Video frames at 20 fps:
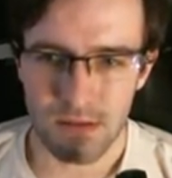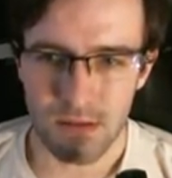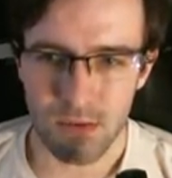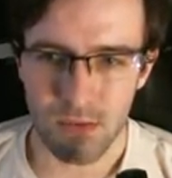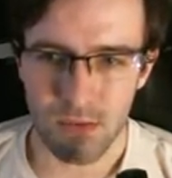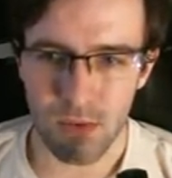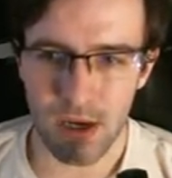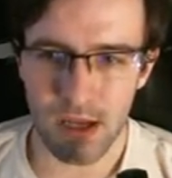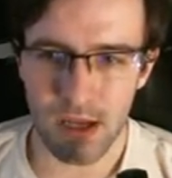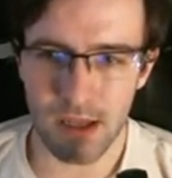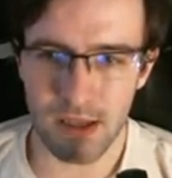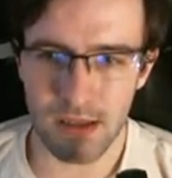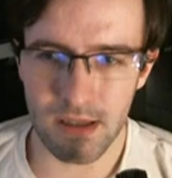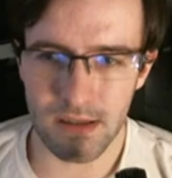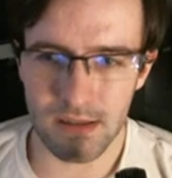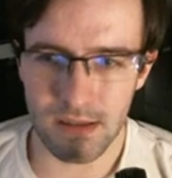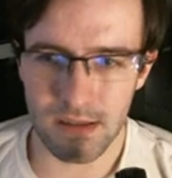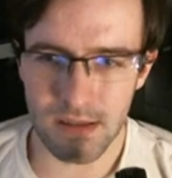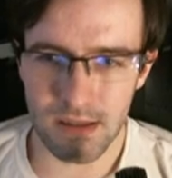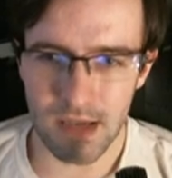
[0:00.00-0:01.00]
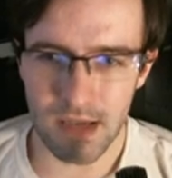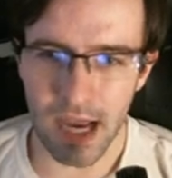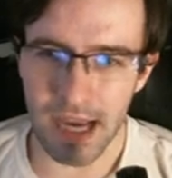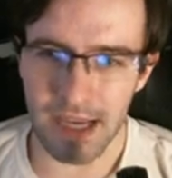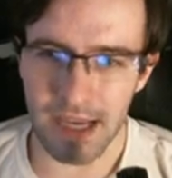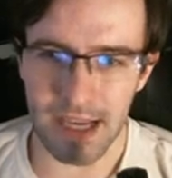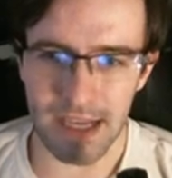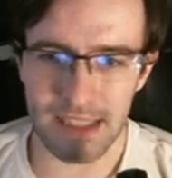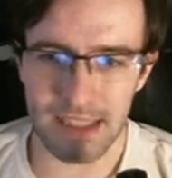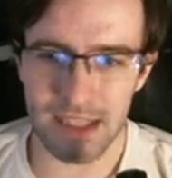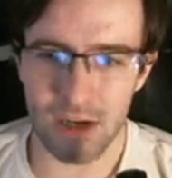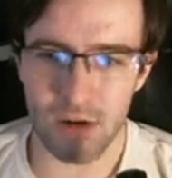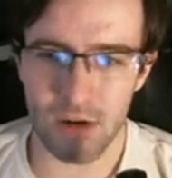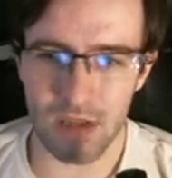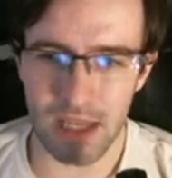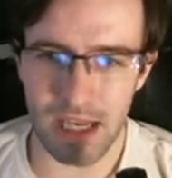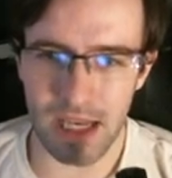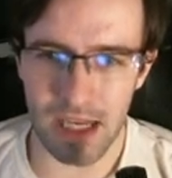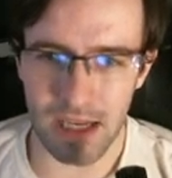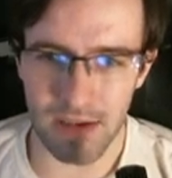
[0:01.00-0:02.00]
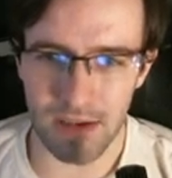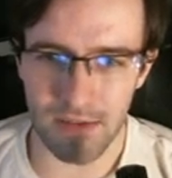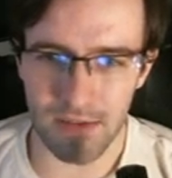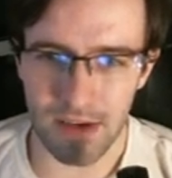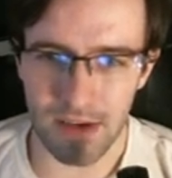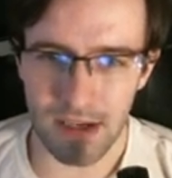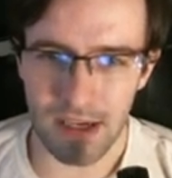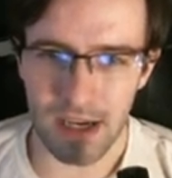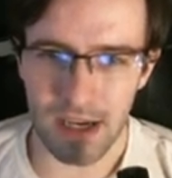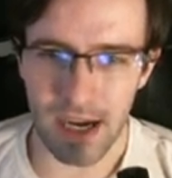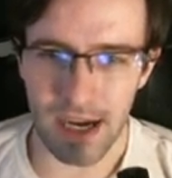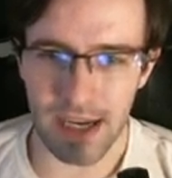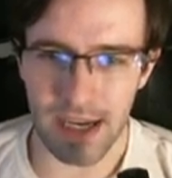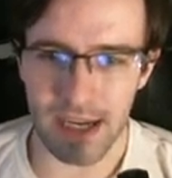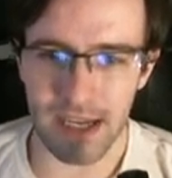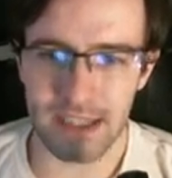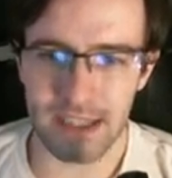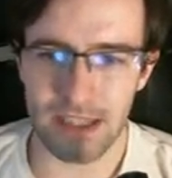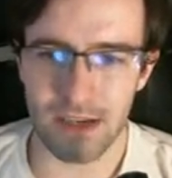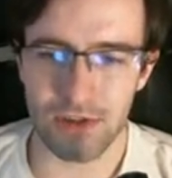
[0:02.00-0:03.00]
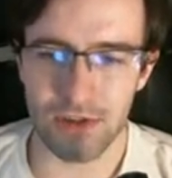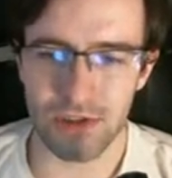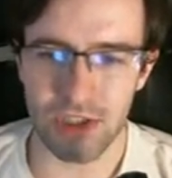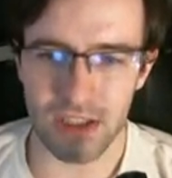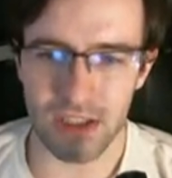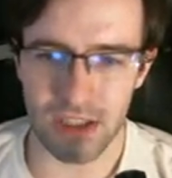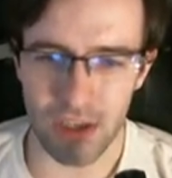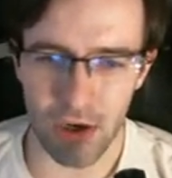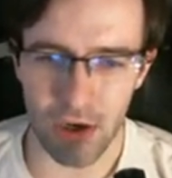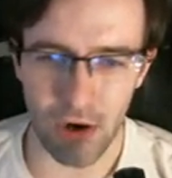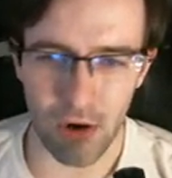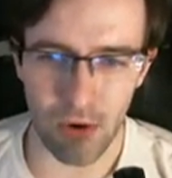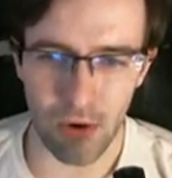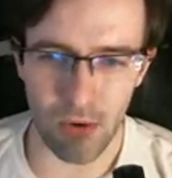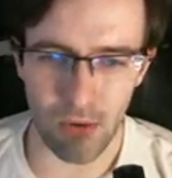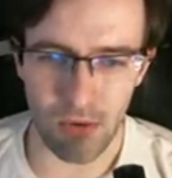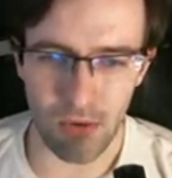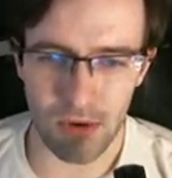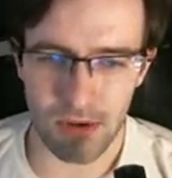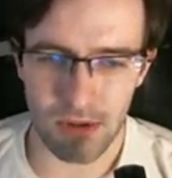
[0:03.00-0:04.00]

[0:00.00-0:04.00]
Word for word: Well, I guess I'll leave. I guess I'll just go.